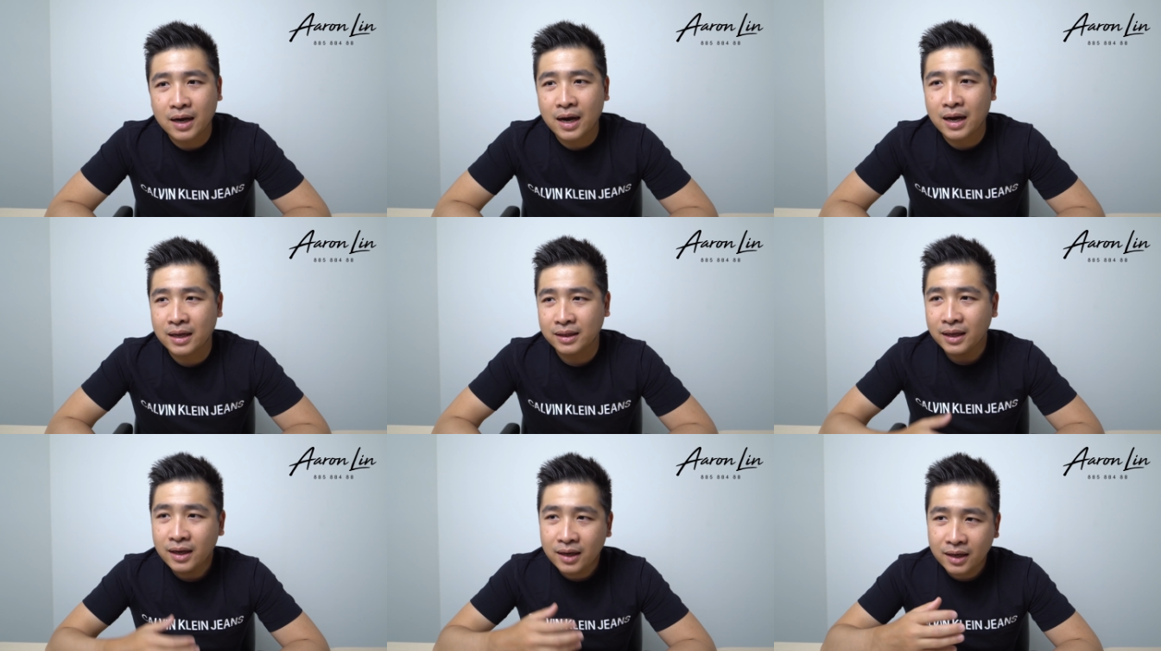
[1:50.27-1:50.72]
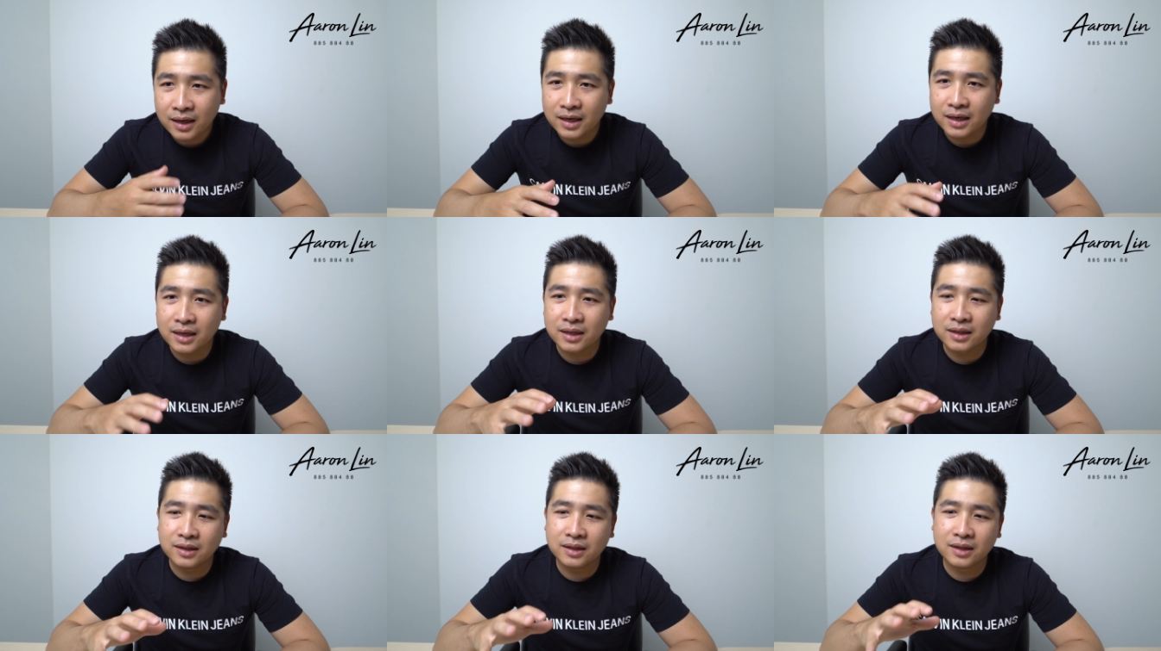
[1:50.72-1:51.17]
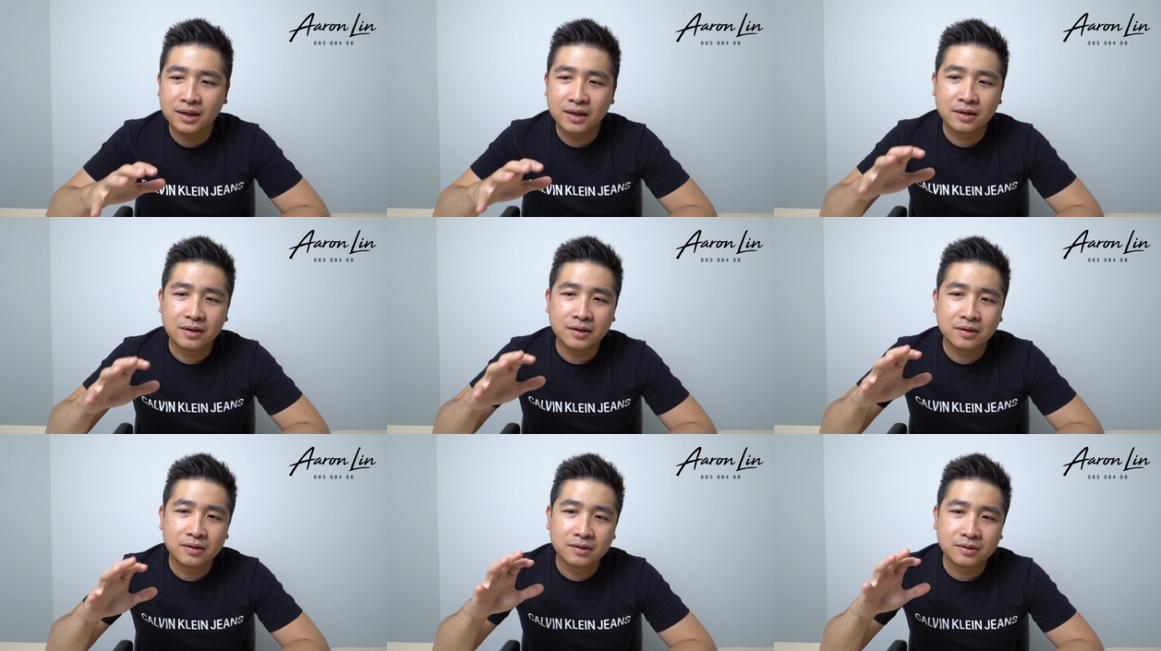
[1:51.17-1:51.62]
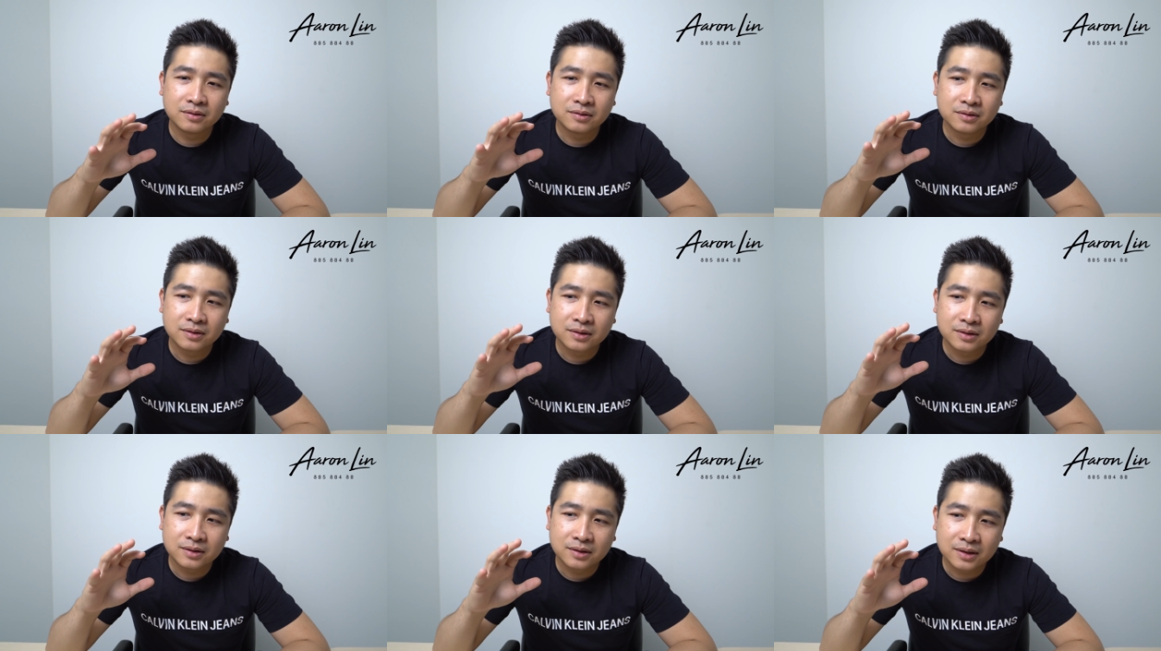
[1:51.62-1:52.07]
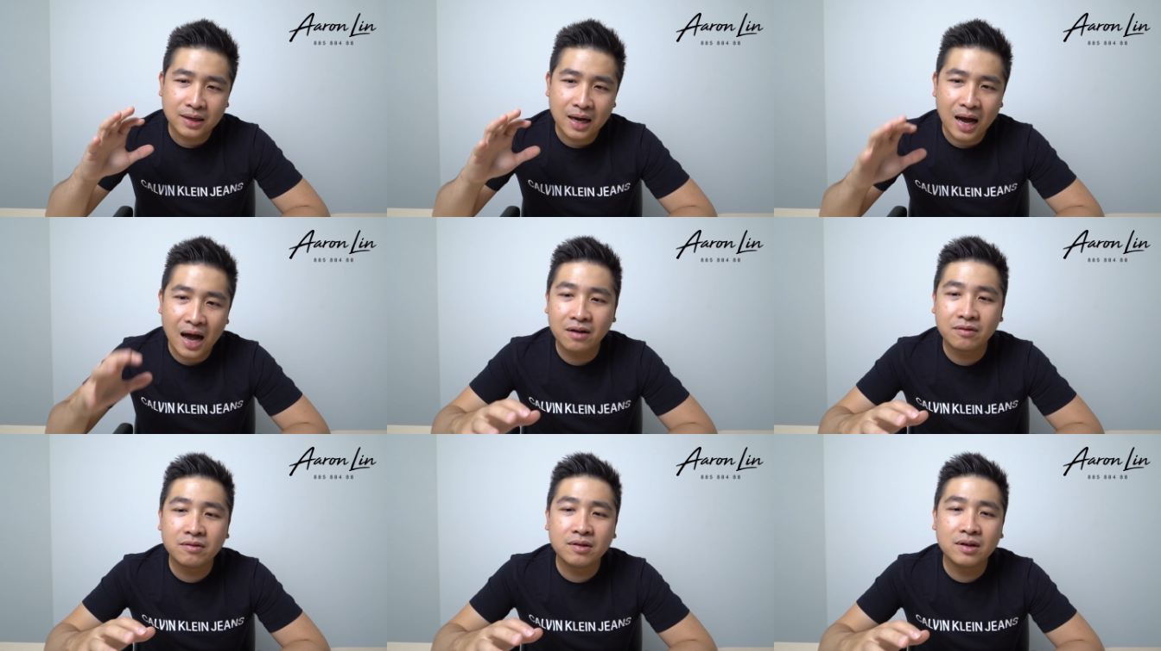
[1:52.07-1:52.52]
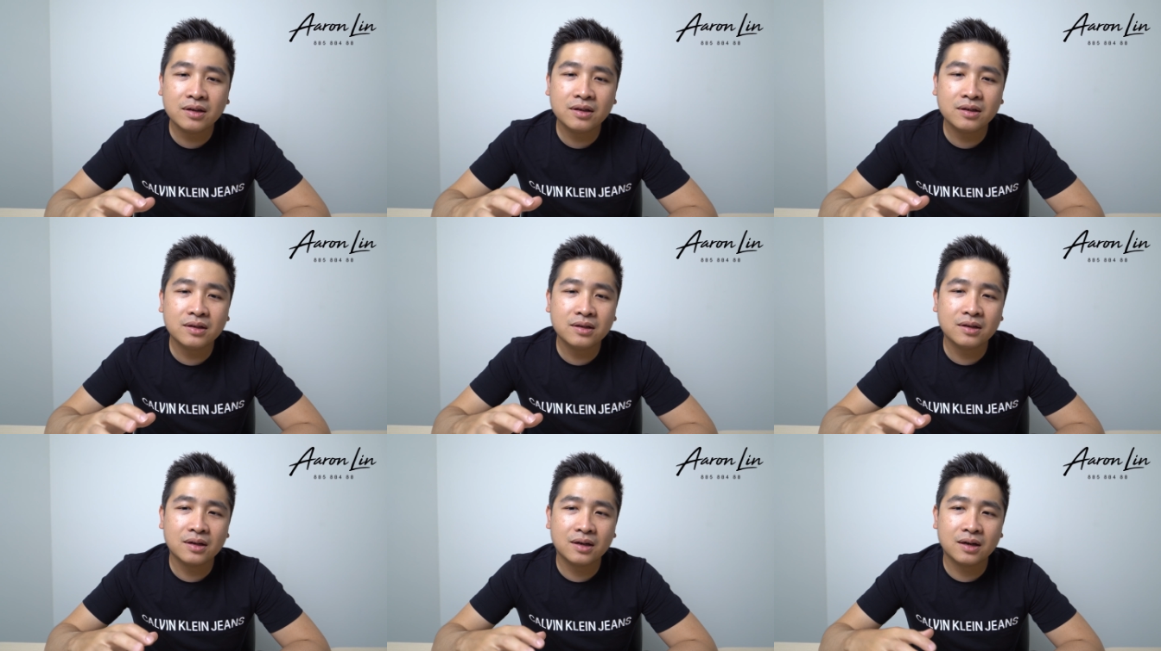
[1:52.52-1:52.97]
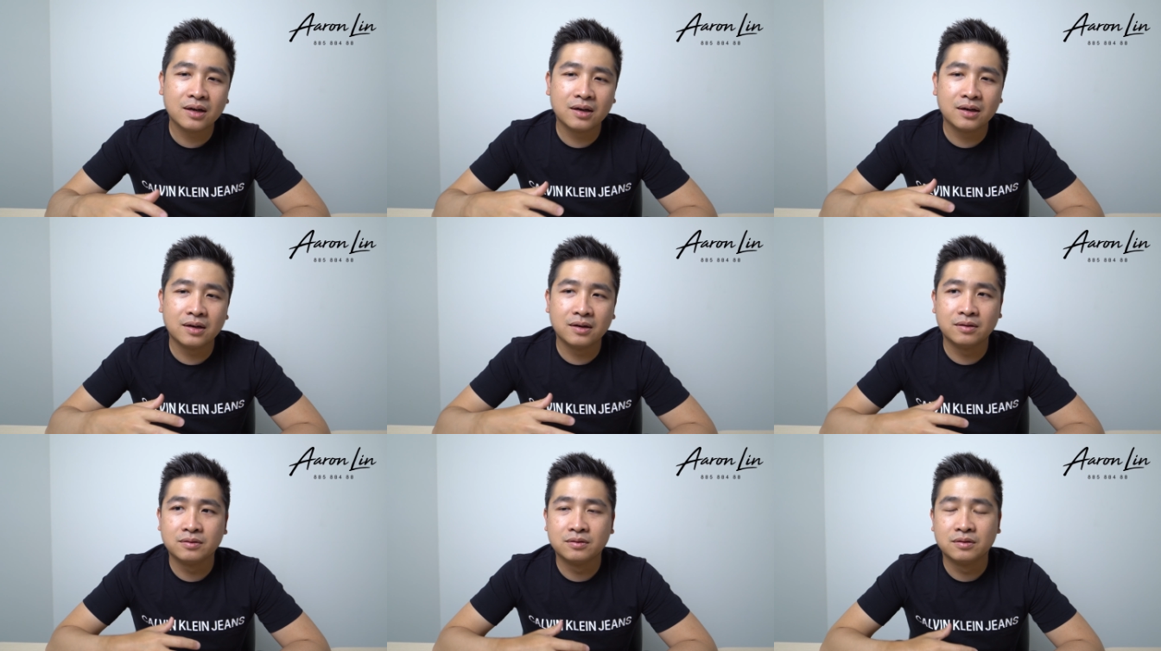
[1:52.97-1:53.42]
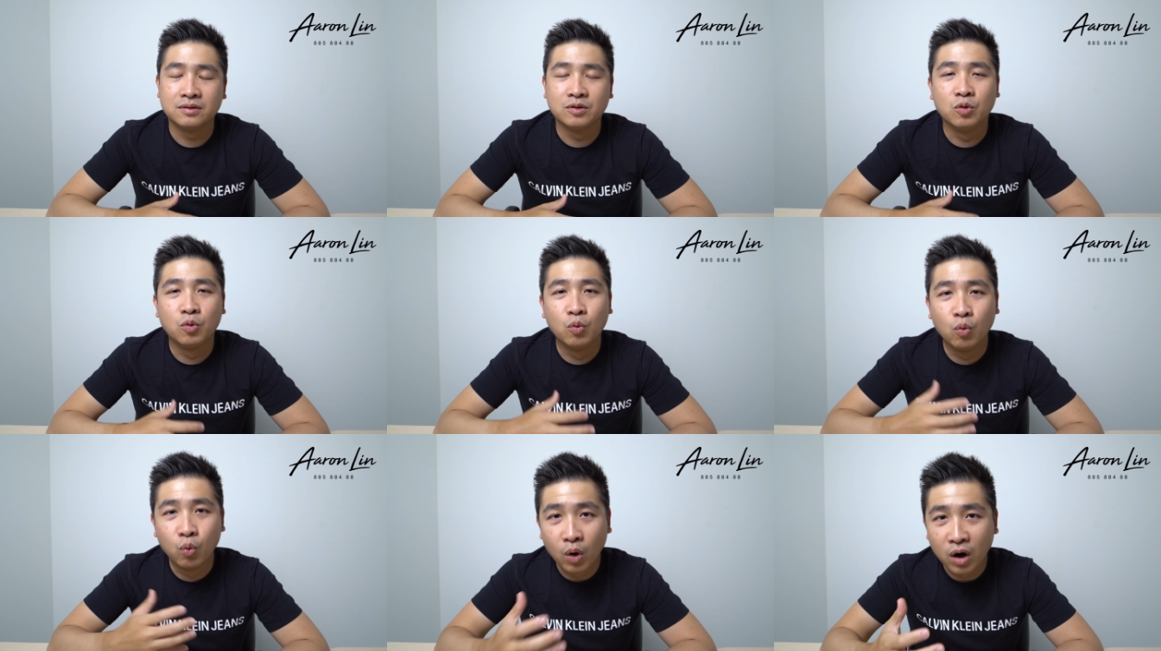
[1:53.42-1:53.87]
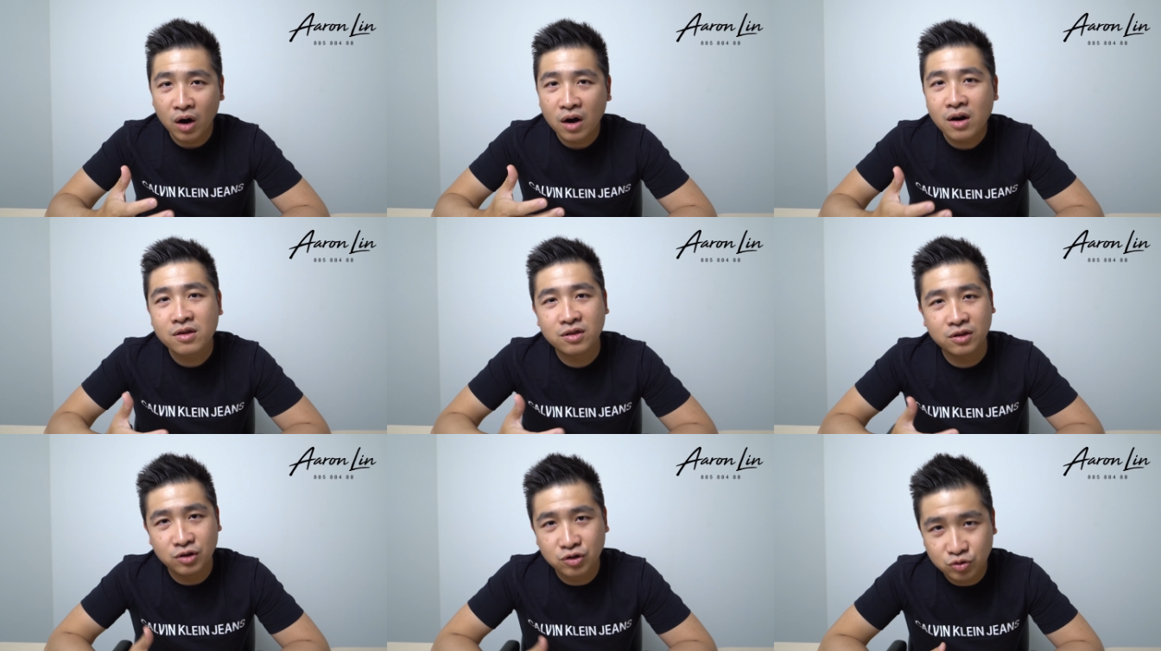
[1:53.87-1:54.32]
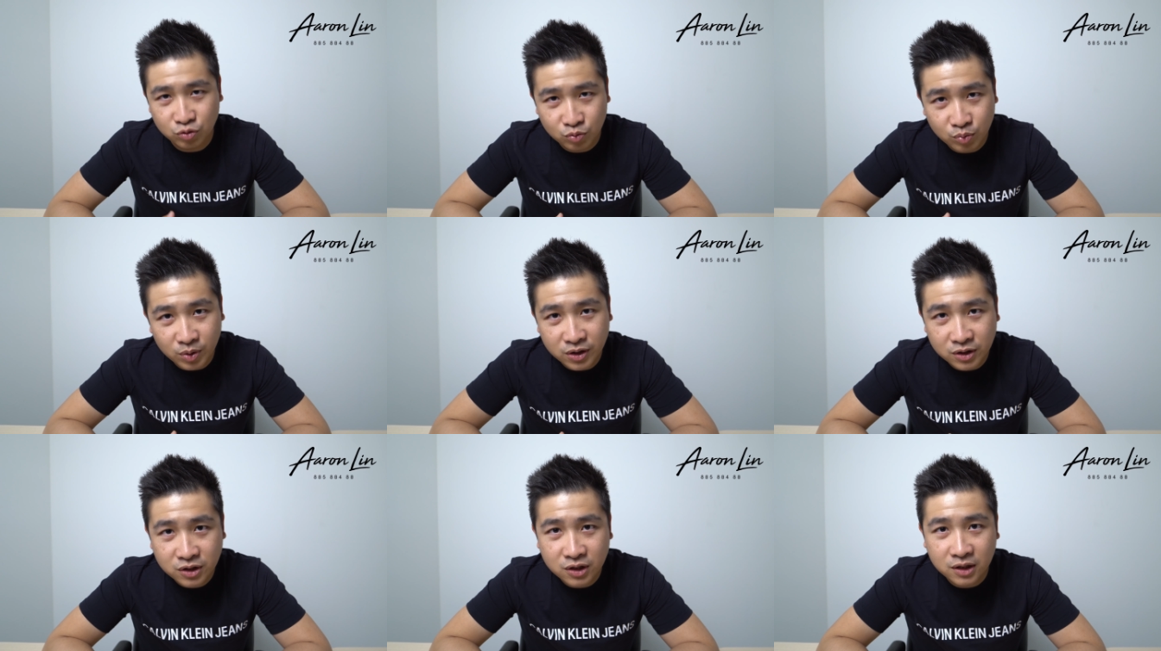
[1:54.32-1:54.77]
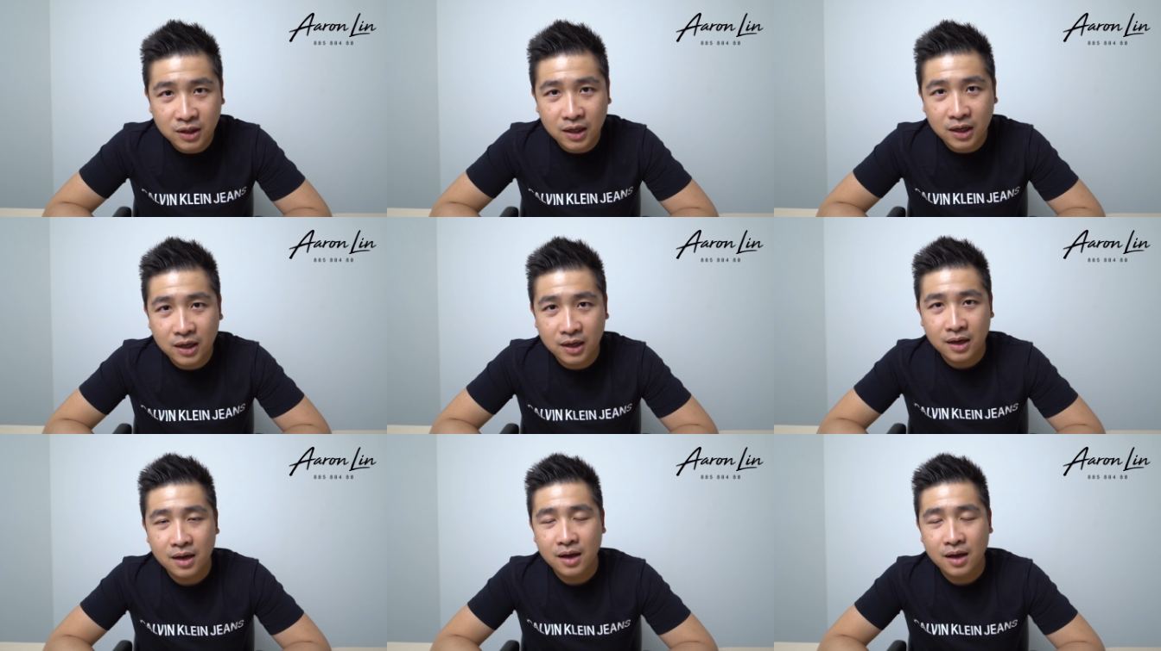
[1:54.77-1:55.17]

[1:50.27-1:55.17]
I think in the current world situation,